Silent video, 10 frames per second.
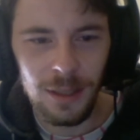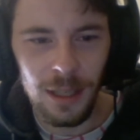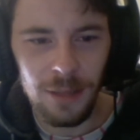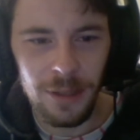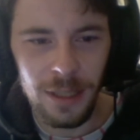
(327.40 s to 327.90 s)

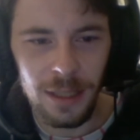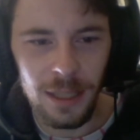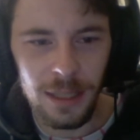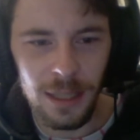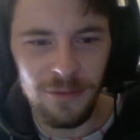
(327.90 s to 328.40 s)
I
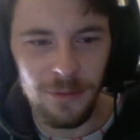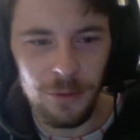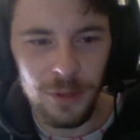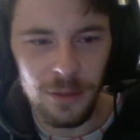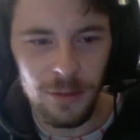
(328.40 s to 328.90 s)
recognize them from
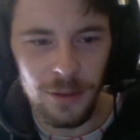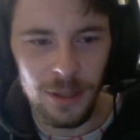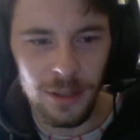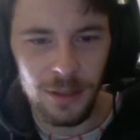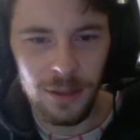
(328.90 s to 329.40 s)

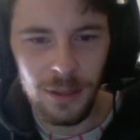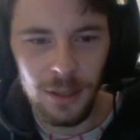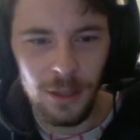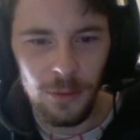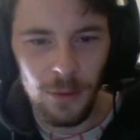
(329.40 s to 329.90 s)
Dressrosa.
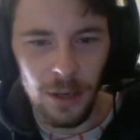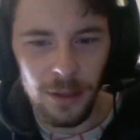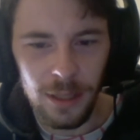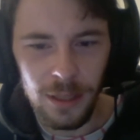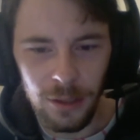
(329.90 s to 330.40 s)
Why are
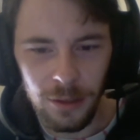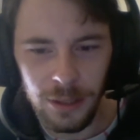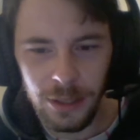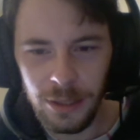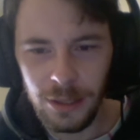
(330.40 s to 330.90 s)
they here?
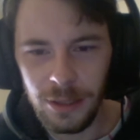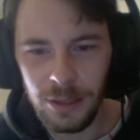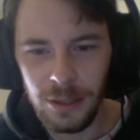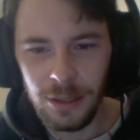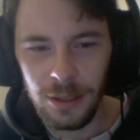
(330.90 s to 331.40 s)

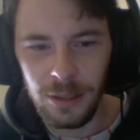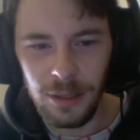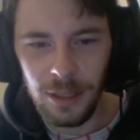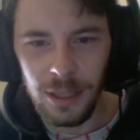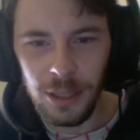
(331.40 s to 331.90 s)

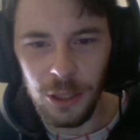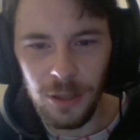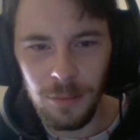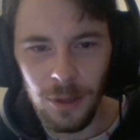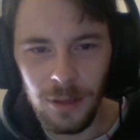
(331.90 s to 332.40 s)
As they
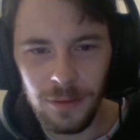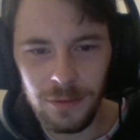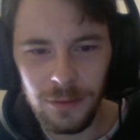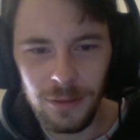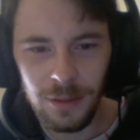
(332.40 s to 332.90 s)
jump
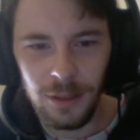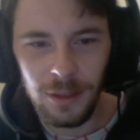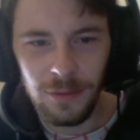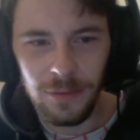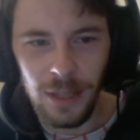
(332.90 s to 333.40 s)
off,
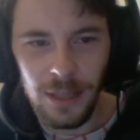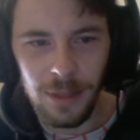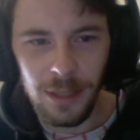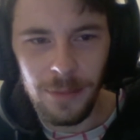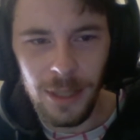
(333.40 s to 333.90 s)

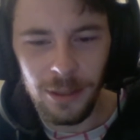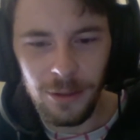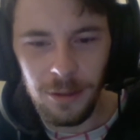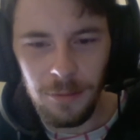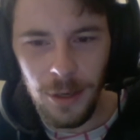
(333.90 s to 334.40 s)
flames in the
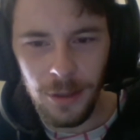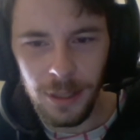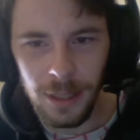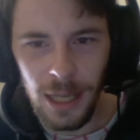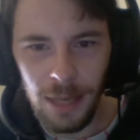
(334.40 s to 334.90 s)
background burning
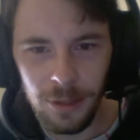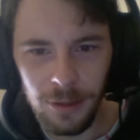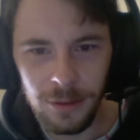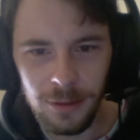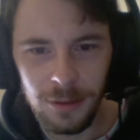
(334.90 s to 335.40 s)
the
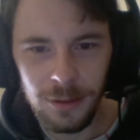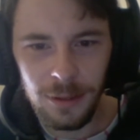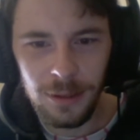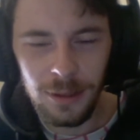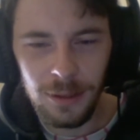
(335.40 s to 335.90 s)
capital.
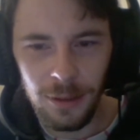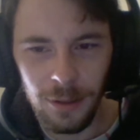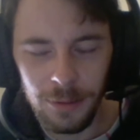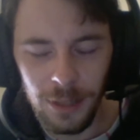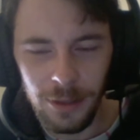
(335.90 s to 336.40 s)

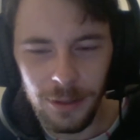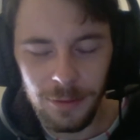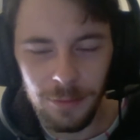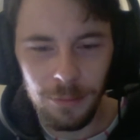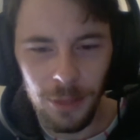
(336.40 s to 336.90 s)
Oh, I'm sorry,
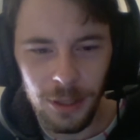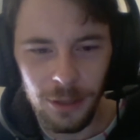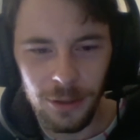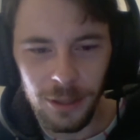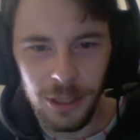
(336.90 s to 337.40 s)
burning
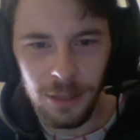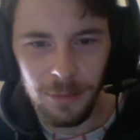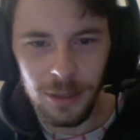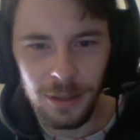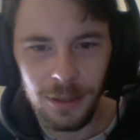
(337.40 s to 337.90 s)

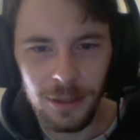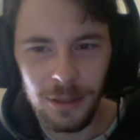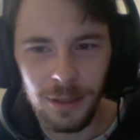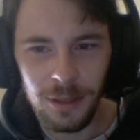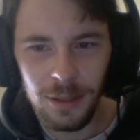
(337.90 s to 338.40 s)
Onigashima
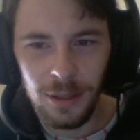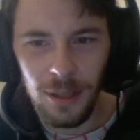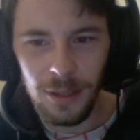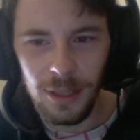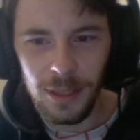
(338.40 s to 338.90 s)

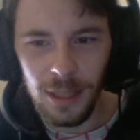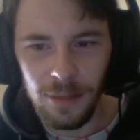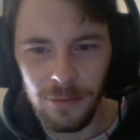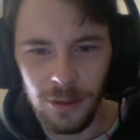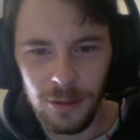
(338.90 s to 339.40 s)
on the second
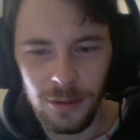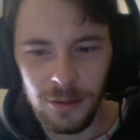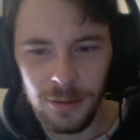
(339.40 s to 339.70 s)
floor.